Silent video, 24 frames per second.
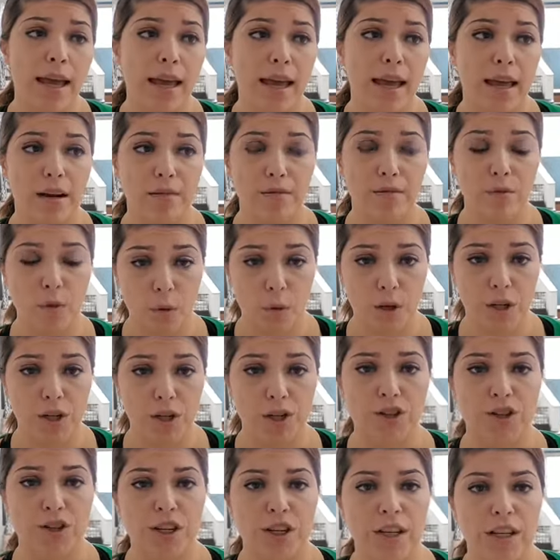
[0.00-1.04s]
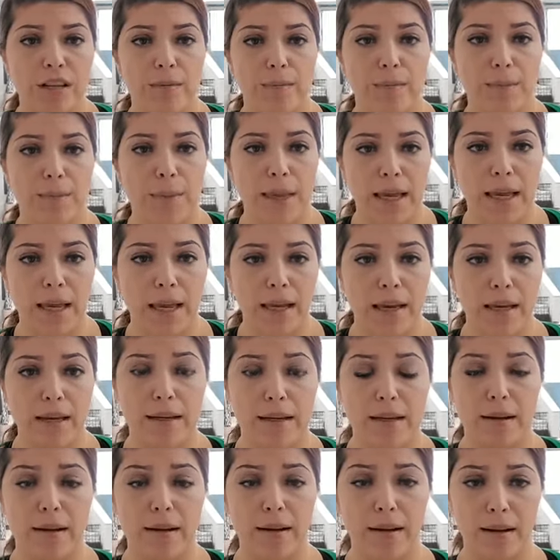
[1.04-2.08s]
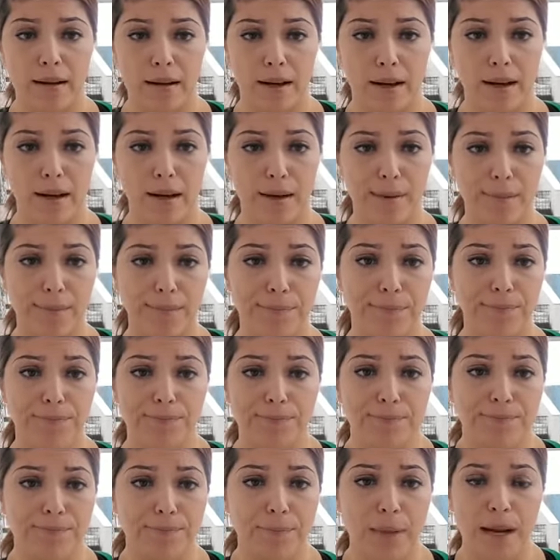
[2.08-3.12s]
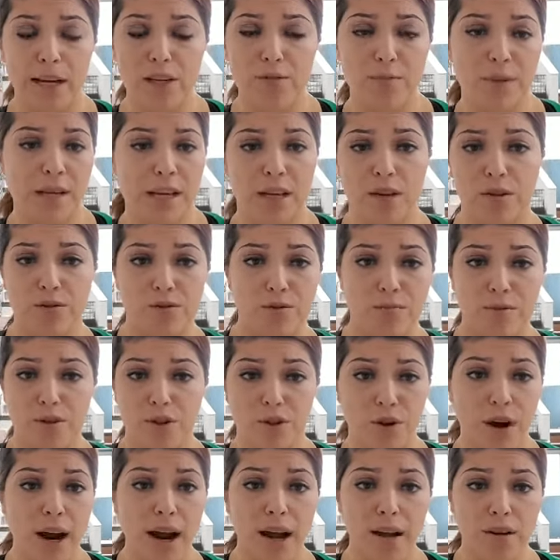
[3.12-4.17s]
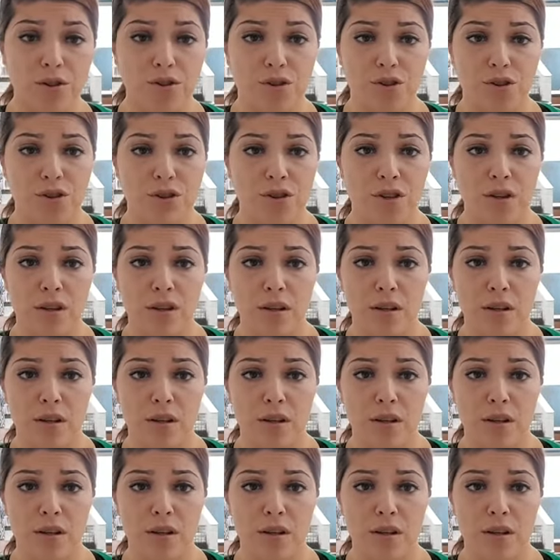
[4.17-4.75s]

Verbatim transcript: And of course she made um, mashed potatoes from scratch,